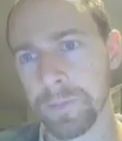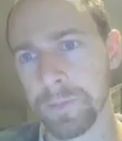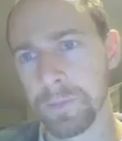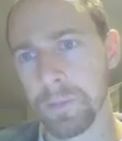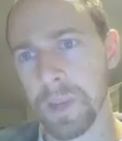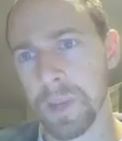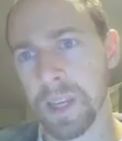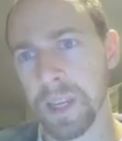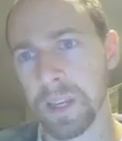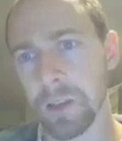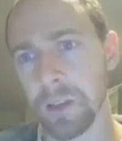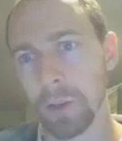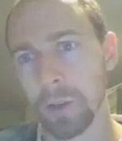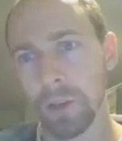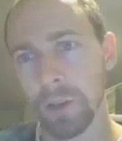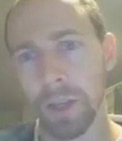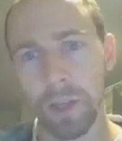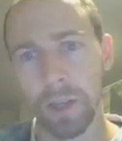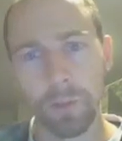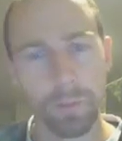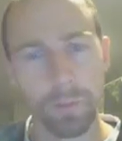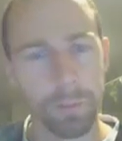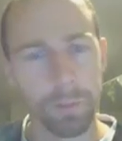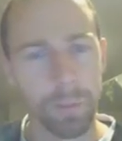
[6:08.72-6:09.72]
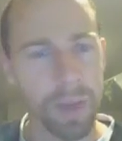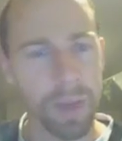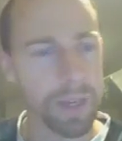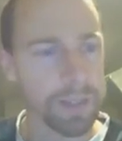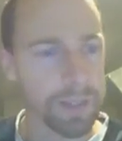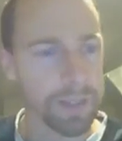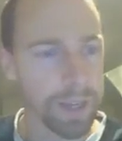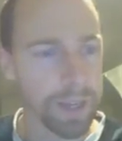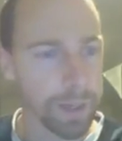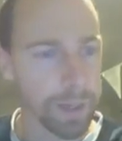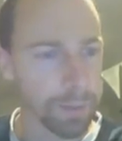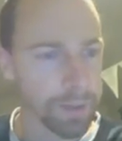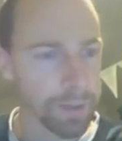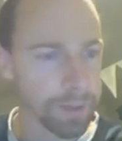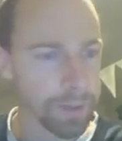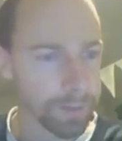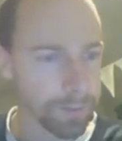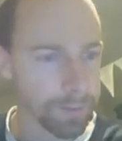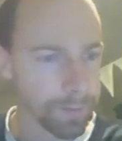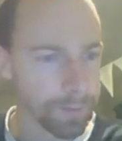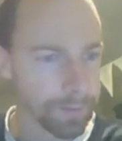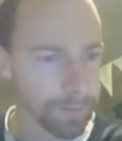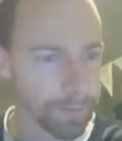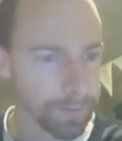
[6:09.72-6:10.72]
make it look like paint dabs.
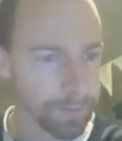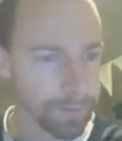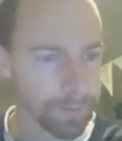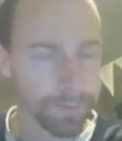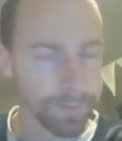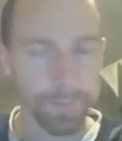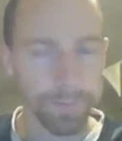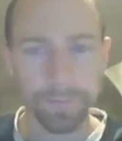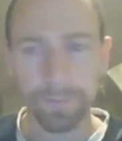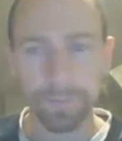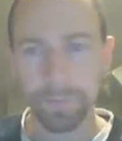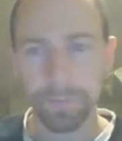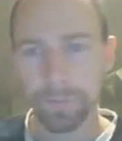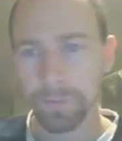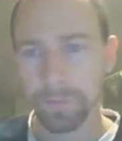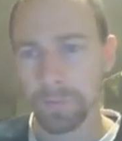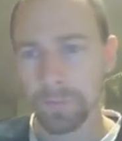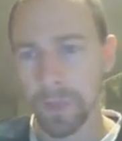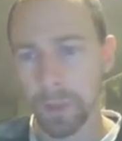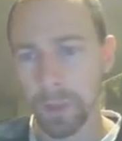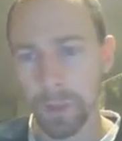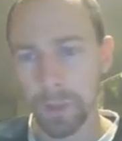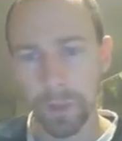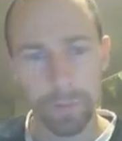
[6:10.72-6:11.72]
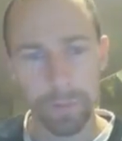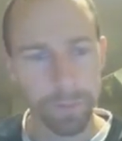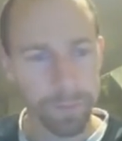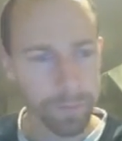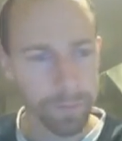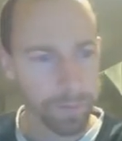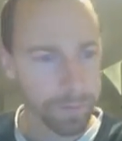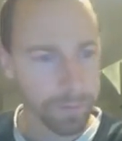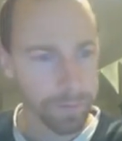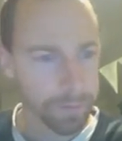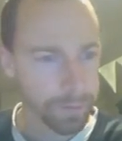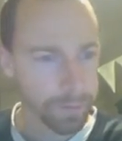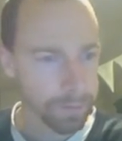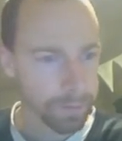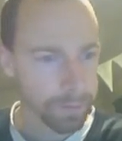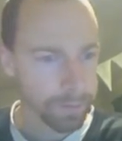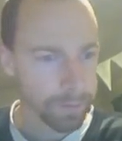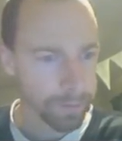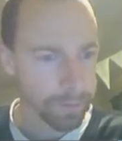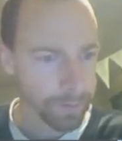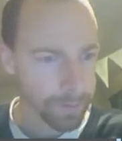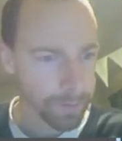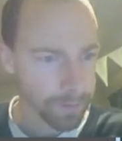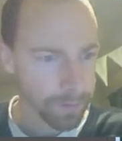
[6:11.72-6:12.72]
Maybe.
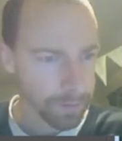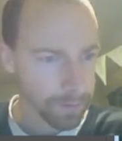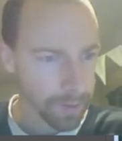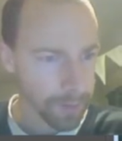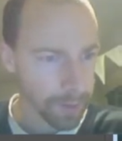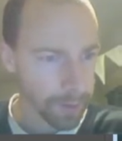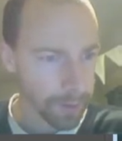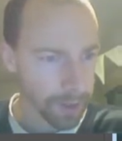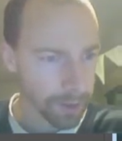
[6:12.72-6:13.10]
Maybe